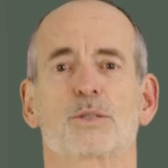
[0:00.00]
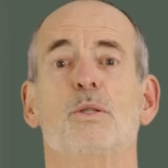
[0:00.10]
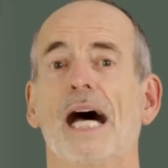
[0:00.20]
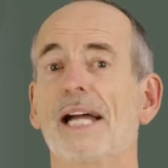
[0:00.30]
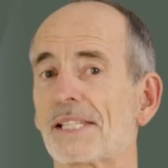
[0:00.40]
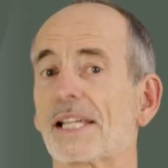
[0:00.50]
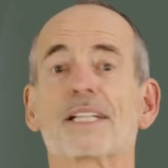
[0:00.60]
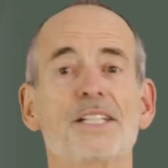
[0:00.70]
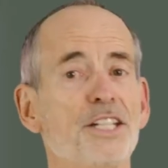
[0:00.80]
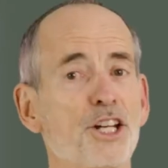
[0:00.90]
You're suffering
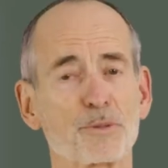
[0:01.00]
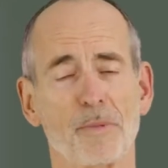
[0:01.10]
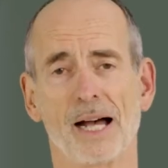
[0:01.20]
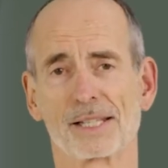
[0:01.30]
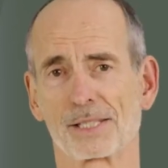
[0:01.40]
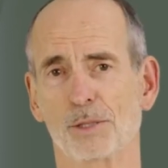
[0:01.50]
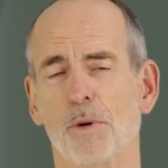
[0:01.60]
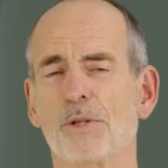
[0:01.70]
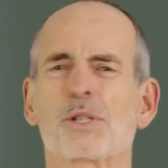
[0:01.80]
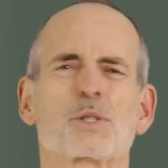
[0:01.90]
from knee pain
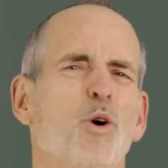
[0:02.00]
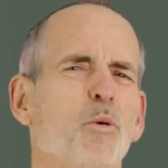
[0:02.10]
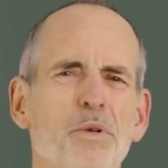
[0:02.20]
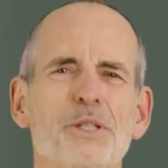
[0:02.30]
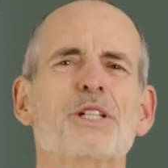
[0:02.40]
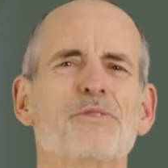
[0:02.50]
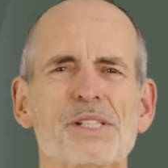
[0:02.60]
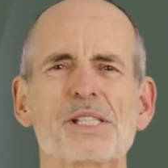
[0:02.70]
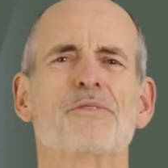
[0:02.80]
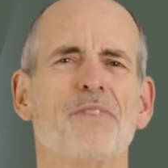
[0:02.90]
and really want to
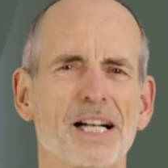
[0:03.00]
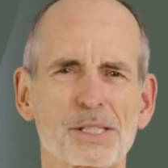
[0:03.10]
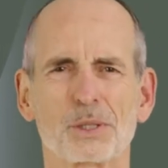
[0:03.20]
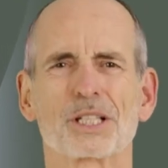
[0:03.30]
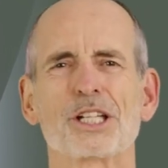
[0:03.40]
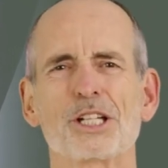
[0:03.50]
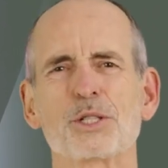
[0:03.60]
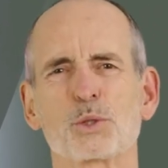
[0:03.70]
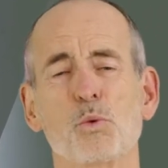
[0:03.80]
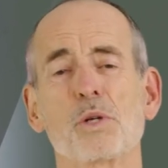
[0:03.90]
know what you can do
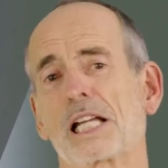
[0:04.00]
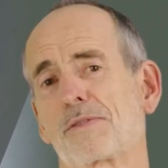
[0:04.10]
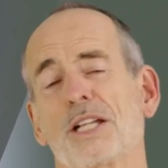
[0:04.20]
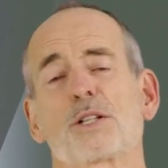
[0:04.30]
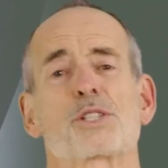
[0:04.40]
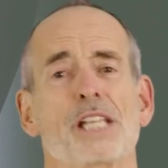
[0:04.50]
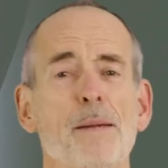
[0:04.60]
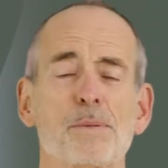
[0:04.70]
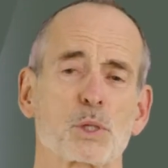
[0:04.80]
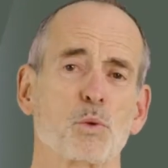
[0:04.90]
about it, what you can do
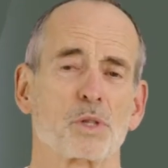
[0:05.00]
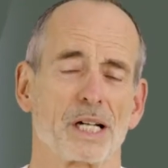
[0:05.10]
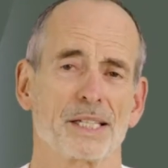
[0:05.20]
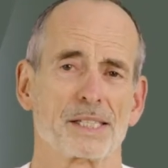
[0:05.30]
yourself.